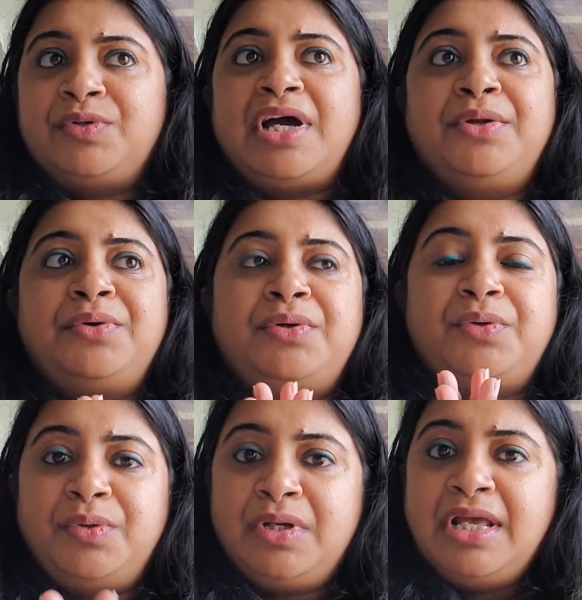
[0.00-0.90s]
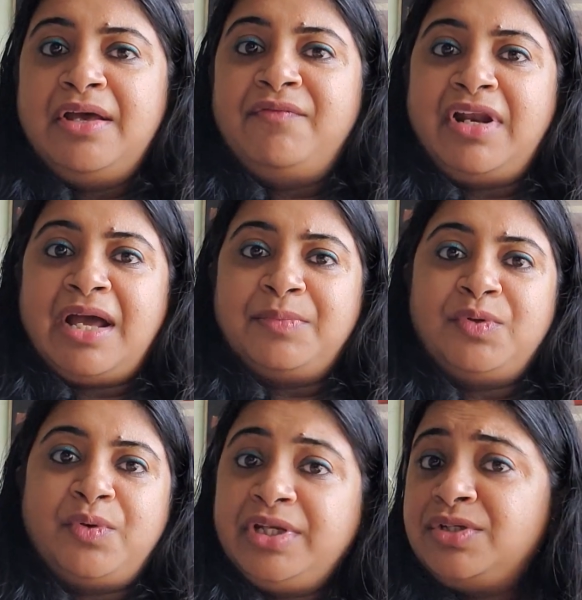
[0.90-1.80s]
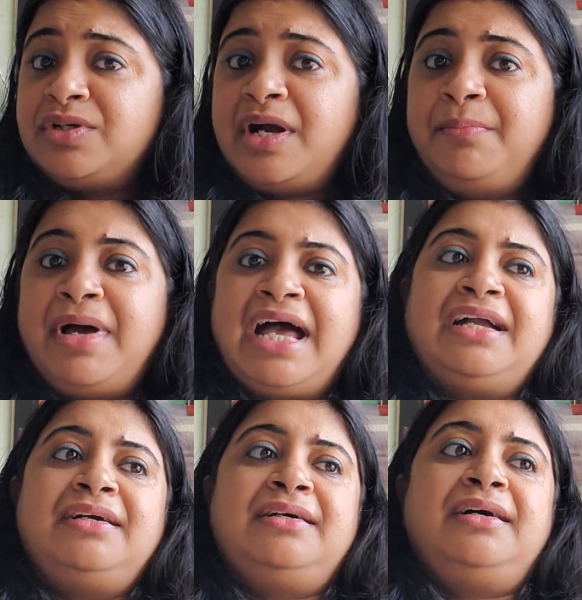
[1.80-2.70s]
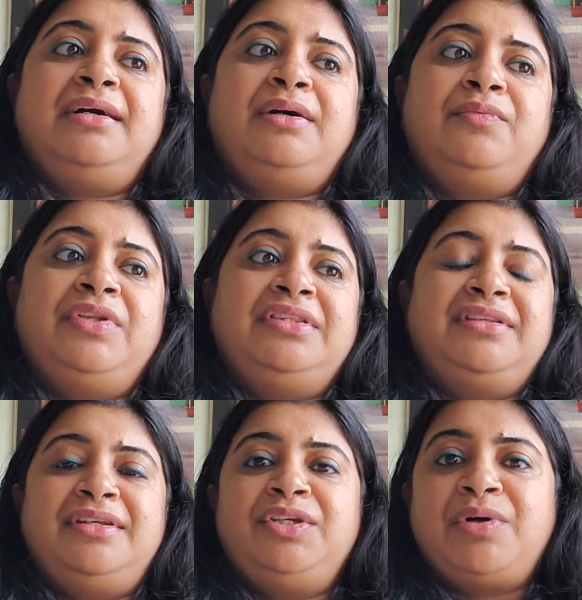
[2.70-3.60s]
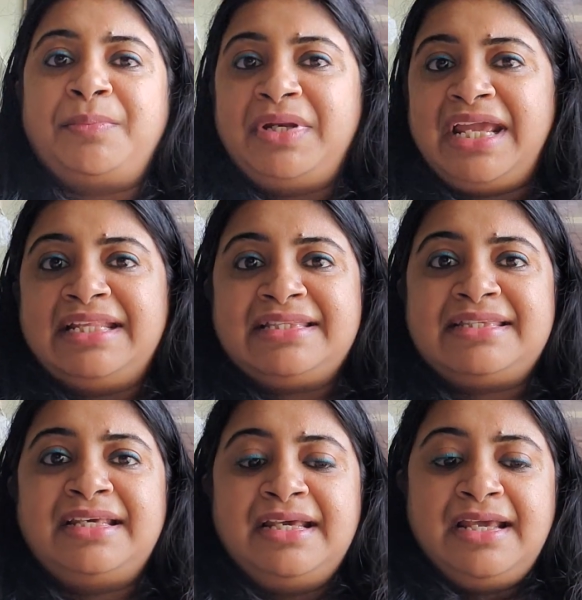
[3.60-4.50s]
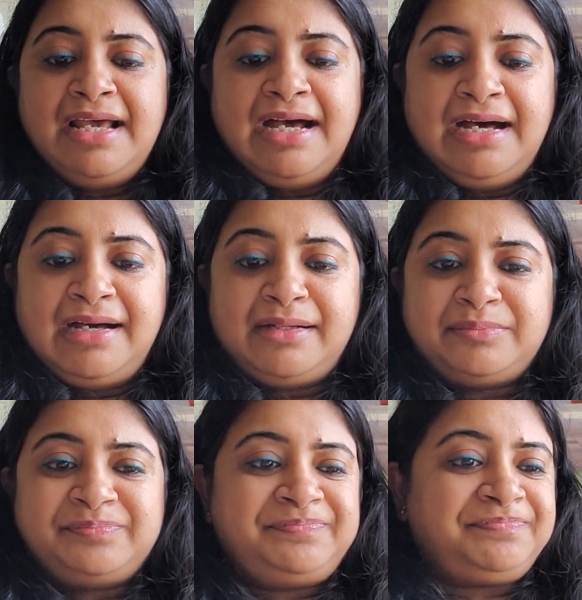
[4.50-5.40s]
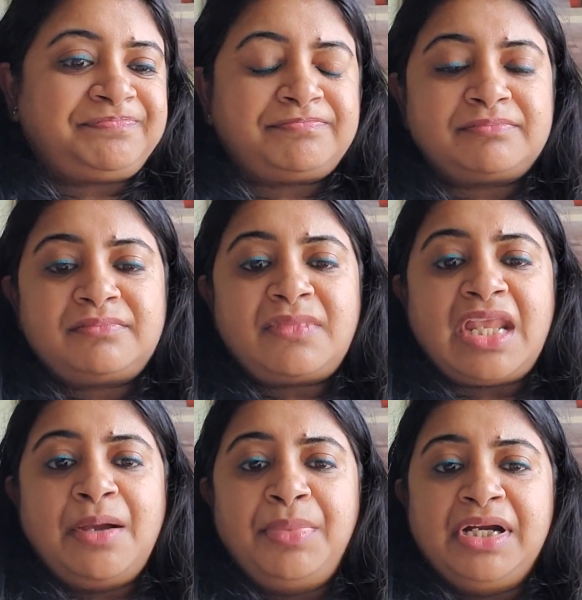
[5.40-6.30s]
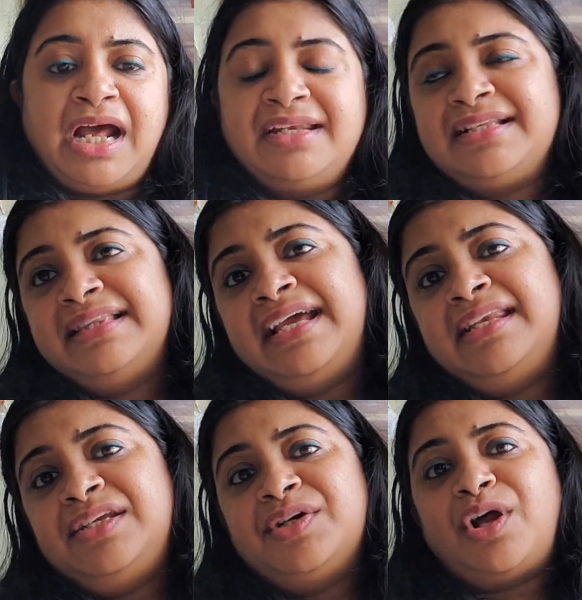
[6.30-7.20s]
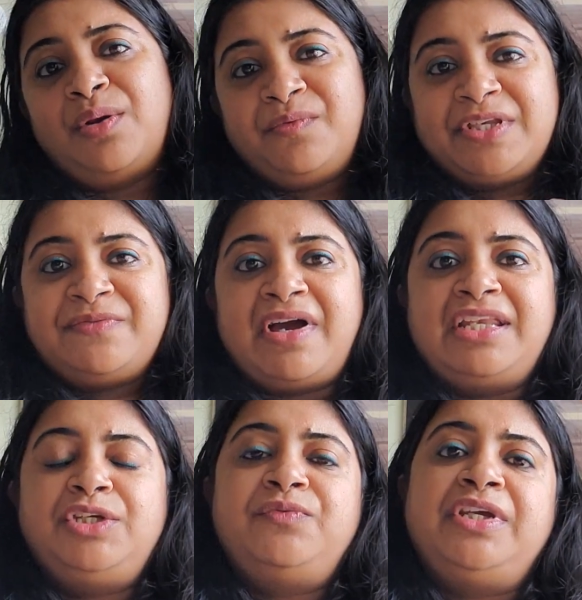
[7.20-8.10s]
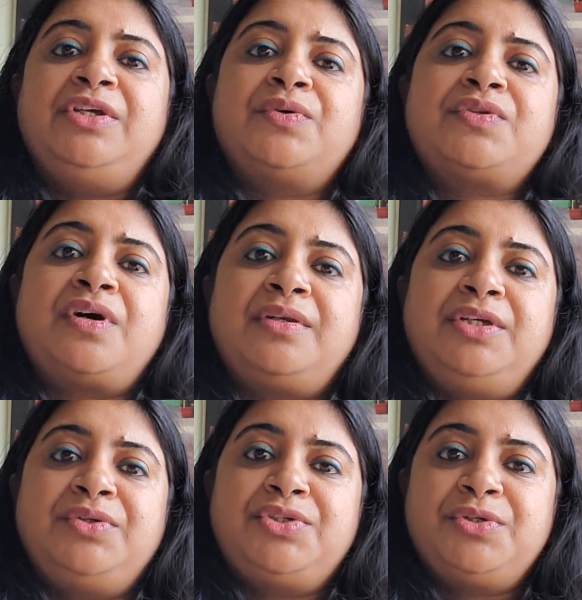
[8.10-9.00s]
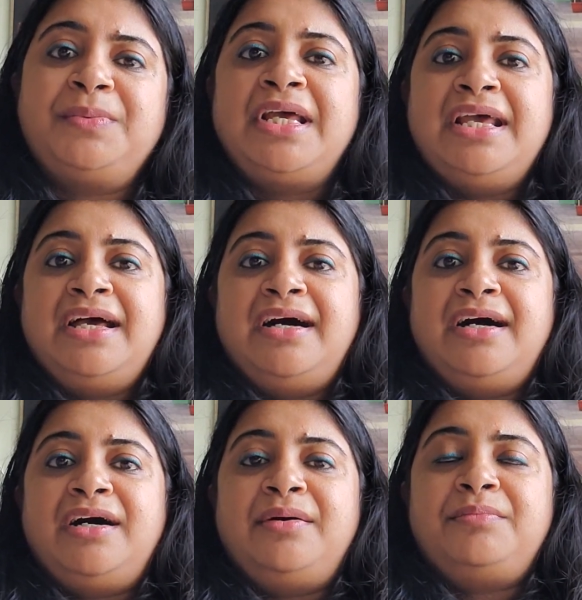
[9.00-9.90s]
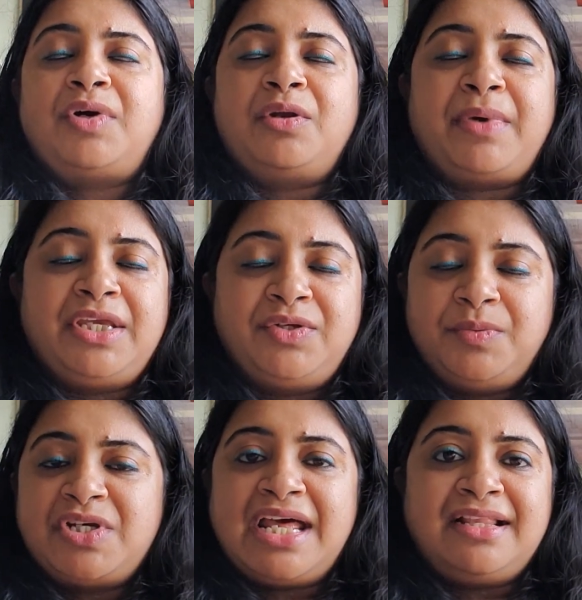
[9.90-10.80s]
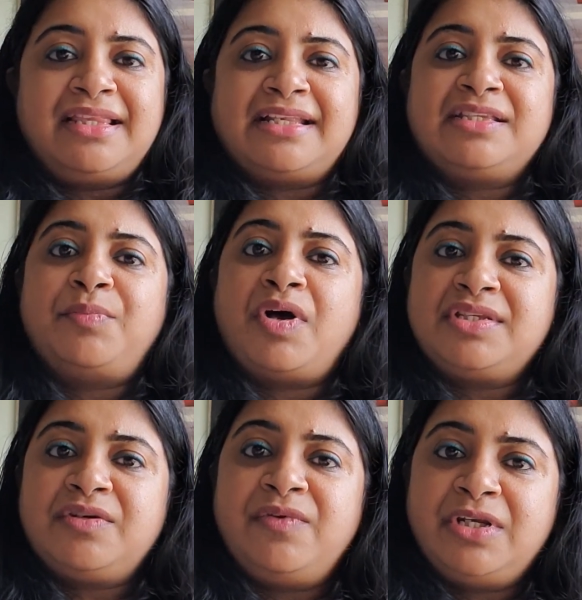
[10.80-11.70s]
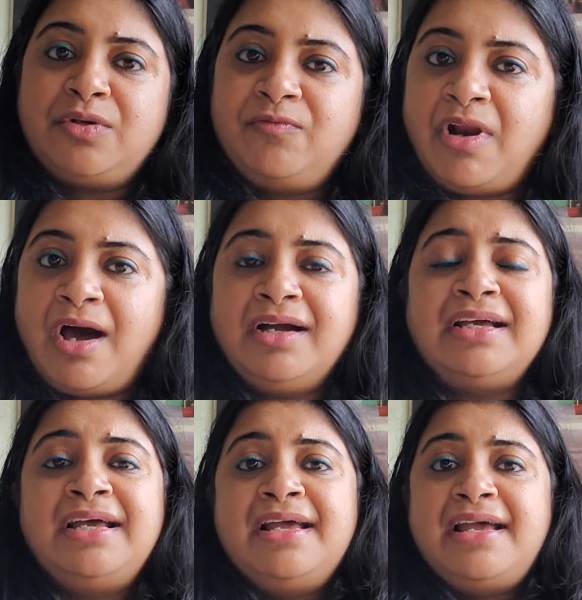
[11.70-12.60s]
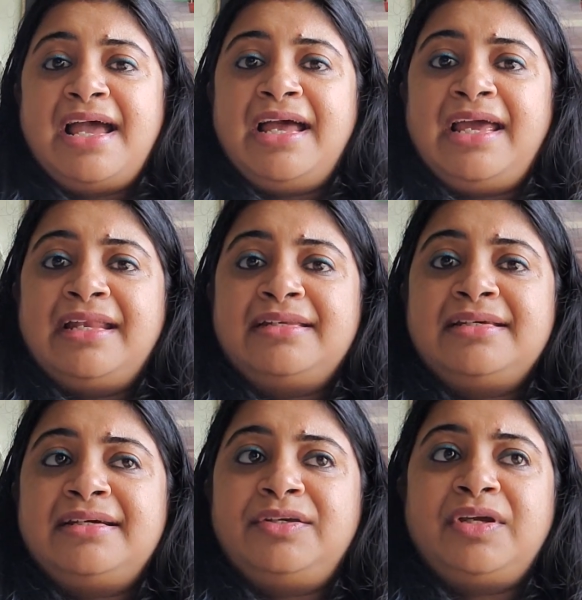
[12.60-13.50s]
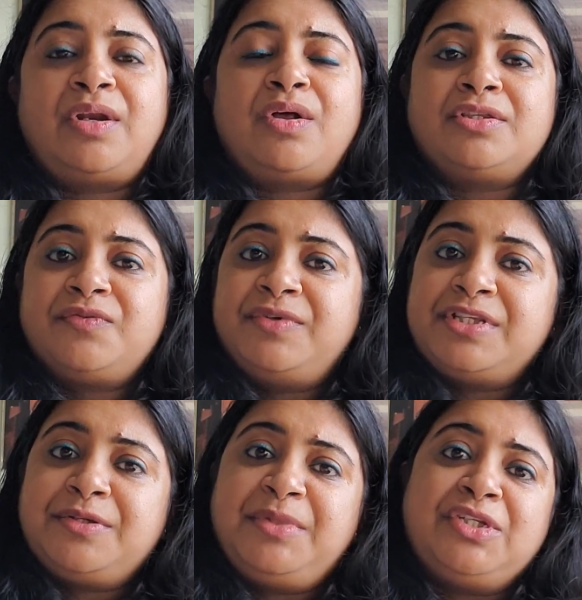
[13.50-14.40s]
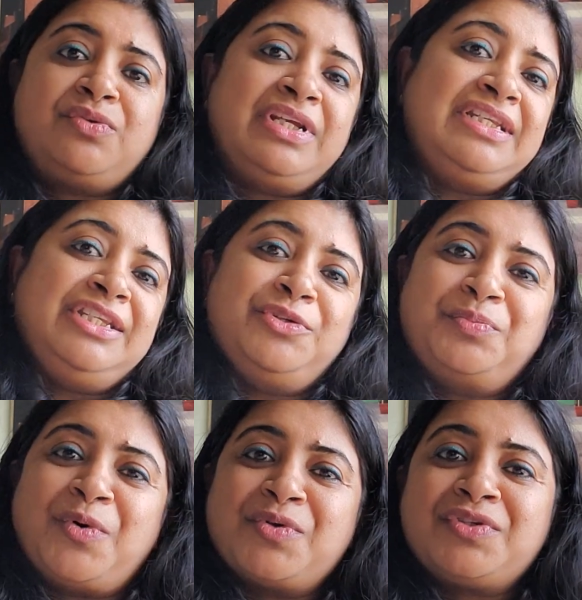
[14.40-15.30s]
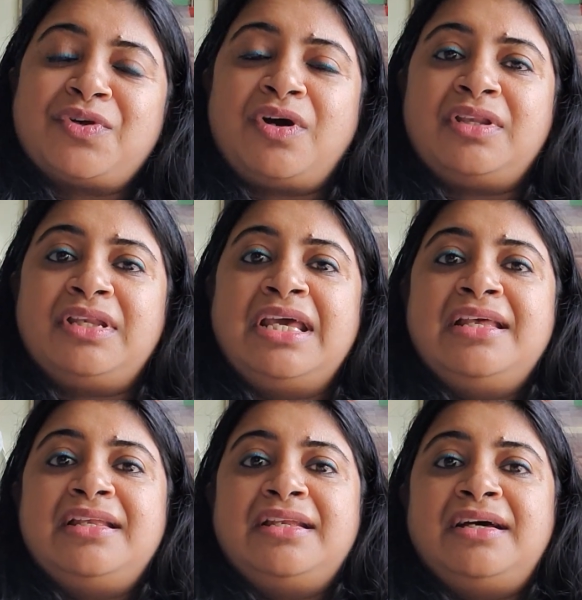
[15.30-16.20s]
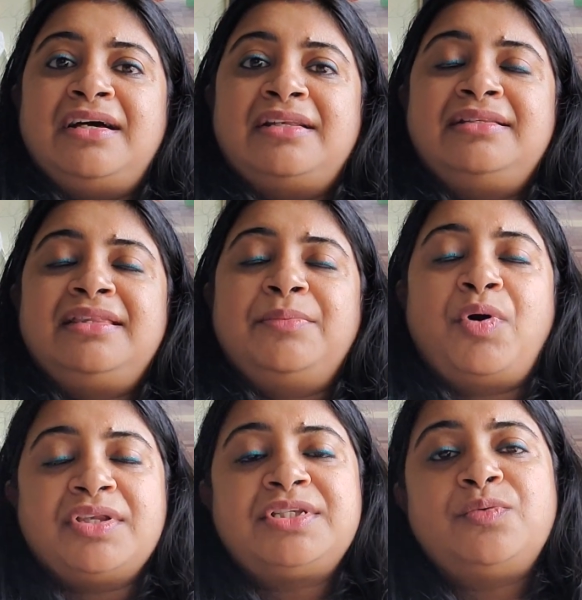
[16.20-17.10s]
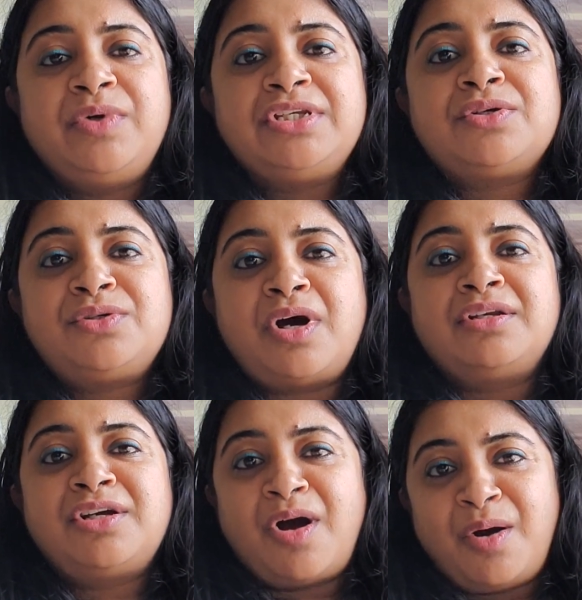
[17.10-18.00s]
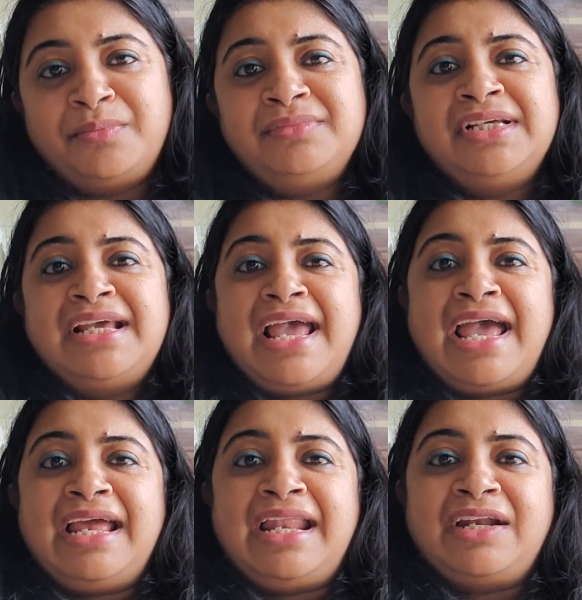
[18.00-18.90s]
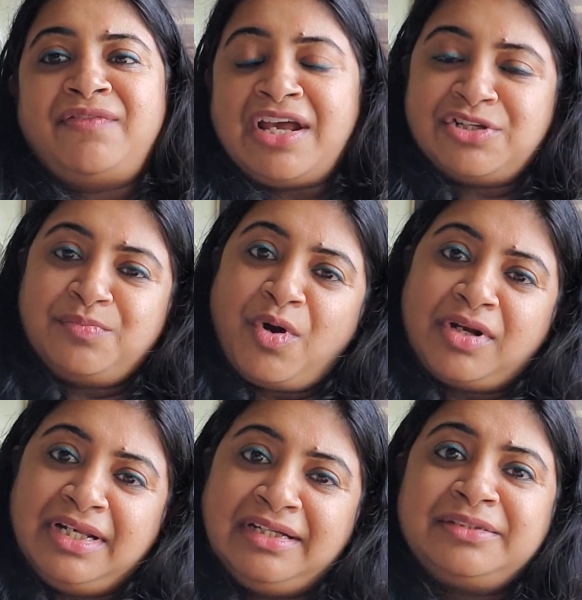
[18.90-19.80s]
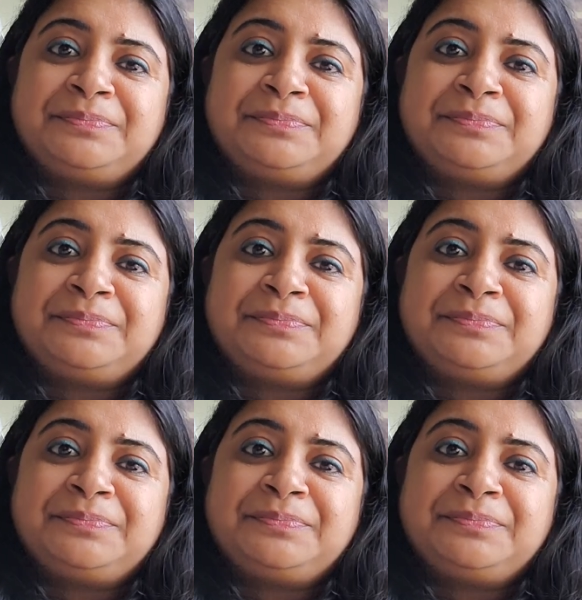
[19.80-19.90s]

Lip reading: I don't know when I'm going to come back with new updates, but until then, you'll always find new videos on YouTube, on my YouTube channel. That's the Positive Window vlog, and you can also visit me to read new posts on thepositivewindow.com and at Fashion Potluck.